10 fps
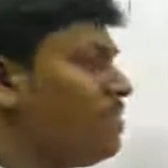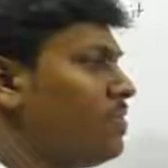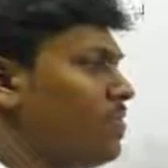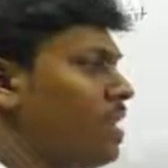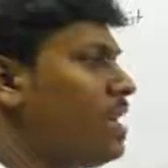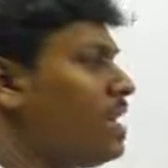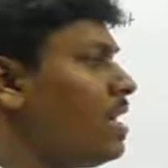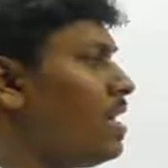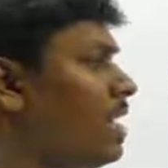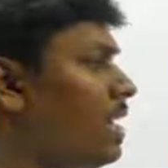floor, right?
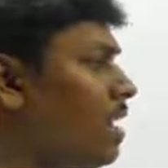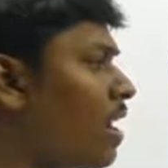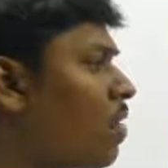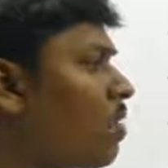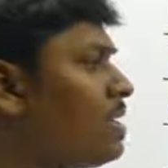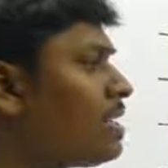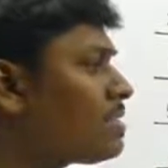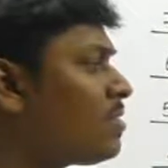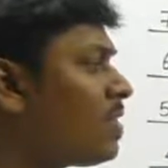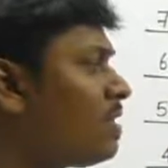Rahul
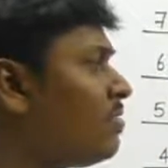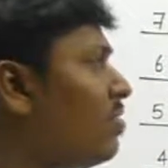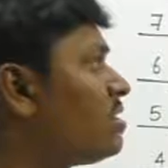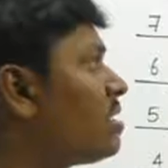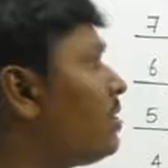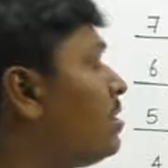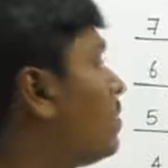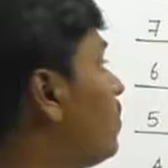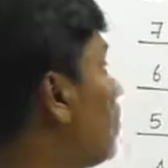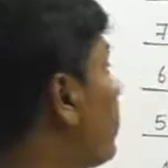does not live on 7th
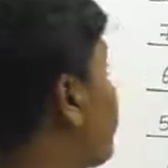floor.